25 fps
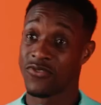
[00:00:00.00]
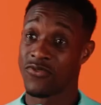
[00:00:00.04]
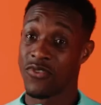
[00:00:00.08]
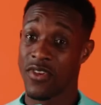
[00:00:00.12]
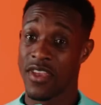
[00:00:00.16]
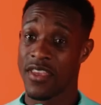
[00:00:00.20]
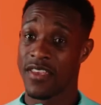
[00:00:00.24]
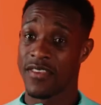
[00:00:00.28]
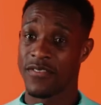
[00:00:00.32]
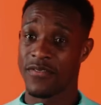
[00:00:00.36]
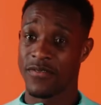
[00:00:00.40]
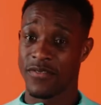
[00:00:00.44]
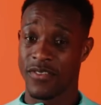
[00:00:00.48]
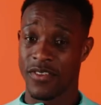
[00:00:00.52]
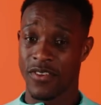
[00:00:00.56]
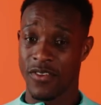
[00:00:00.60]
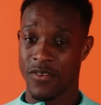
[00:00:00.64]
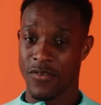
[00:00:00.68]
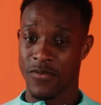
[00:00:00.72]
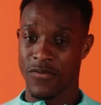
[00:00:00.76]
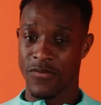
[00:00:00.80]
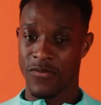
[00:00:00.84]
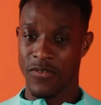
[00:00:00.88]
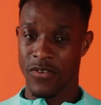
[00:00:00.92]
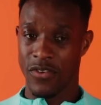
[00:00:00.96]
great, you
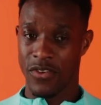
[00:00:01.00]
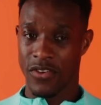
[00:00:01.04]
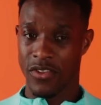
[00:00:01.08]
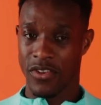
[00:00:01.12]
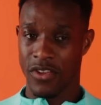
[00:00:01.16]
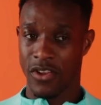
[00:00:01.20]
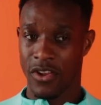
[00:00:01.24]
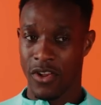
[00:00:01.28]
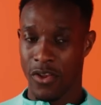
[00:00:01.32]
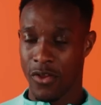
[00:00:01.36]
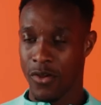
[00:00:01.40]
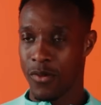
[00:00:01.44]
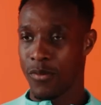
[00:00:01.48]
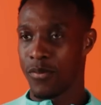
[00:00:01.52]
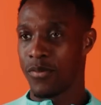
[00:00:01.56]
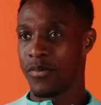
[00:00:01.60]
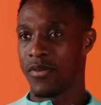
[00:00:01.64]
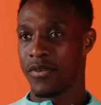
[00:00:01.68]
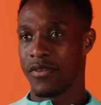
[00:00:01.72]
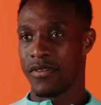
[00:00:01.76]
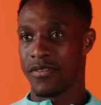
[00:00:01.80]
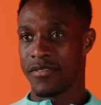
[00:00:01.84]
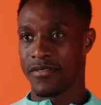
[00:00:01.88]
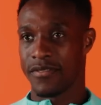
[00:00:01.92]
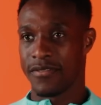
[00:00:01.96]
know, for the club,
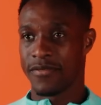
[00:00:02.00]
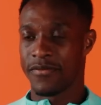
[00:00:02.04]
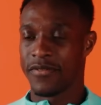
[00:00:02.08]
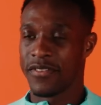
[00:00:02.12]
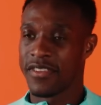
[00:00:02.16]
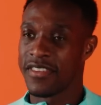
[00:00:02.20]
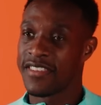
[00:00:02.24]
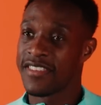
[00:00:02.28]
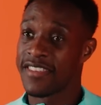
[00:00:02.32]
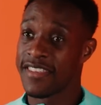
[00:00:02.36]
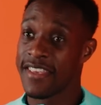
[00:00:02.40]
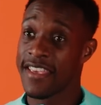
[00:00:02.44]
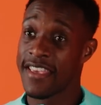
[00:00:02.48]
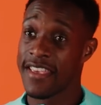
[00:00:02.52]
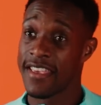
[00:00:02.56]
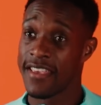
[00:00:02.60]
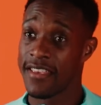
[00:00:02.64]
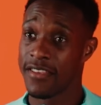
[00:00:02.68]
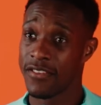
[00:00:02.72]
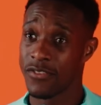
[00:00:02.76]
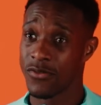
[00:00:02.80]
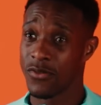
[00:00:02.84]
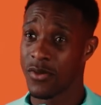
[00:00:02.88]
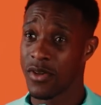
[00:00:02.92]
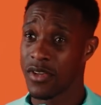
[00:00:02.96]
for the city
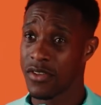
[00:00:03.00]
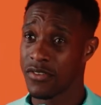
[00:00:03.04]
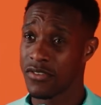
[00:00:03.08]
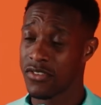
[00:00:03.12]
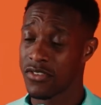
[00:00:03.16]
as well,